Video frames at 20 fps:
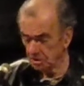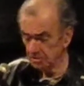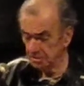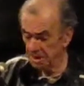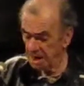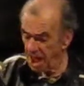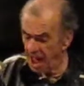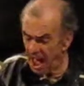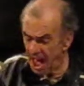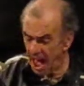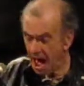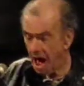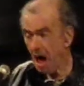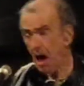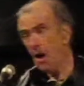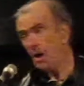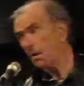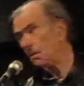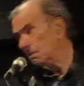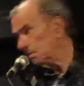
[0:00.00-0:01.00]

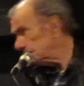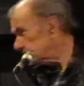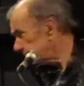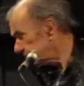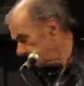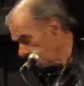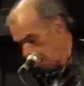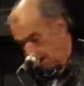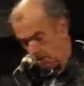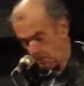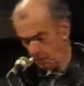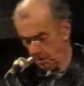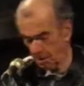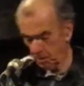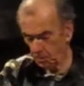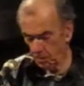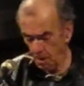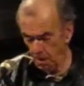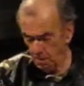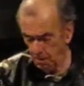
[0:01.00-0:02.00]
now, we're
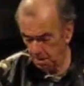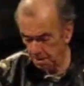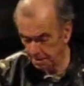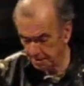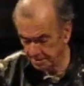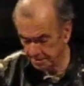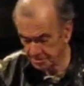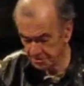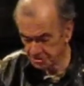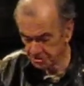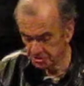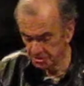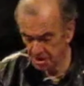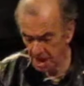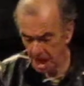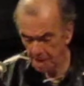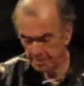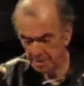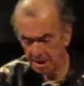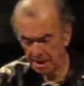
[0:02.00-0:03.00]
rolling
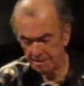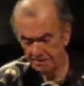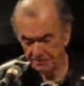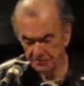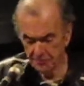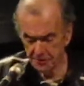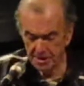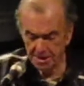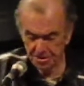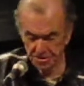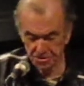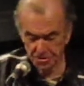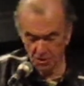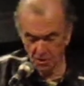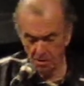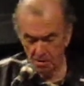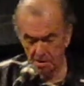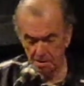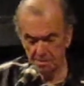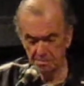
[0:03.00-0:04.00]
tsunami, freak
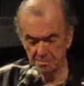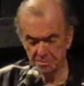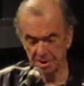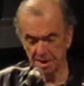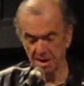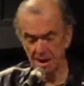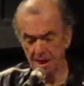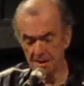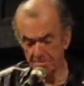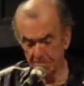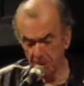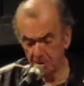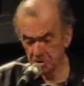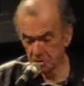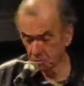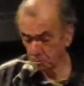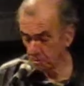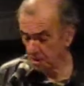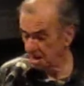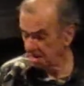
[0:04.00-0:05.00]
storms, and
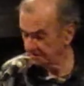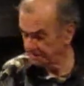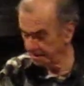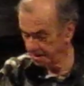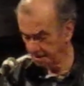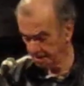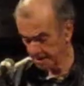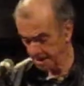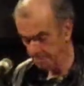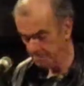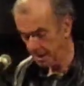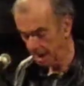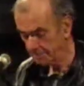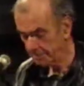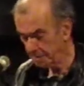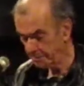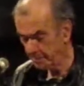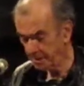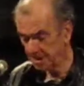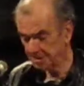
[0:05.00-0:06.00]
most relevantly,
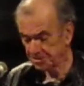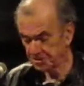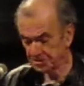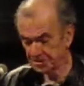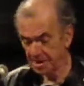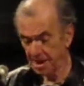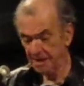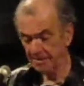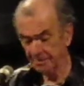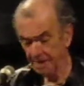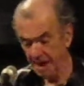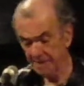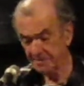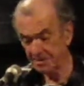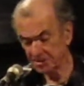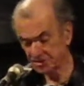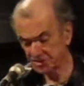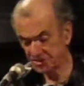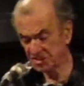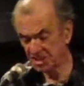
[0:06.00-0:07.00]
Miami Beach is getting, having
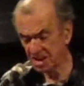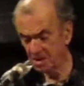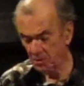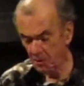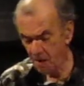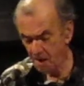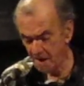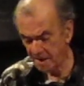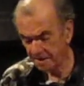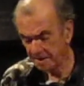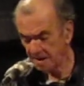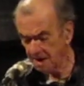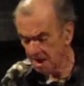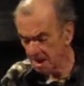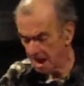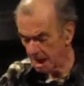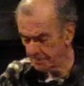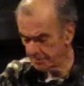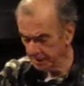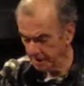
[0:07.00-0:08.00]
seawater
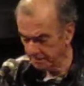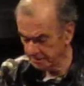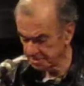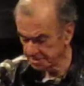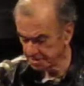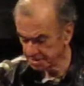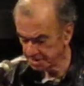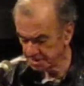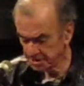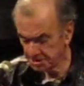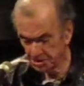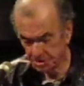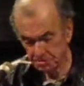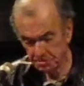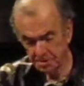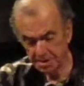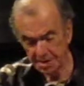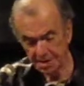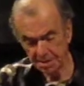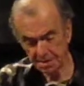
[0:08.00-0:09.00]
upheavals in the
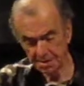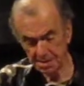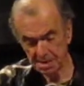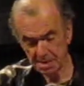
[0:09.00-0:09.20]
street.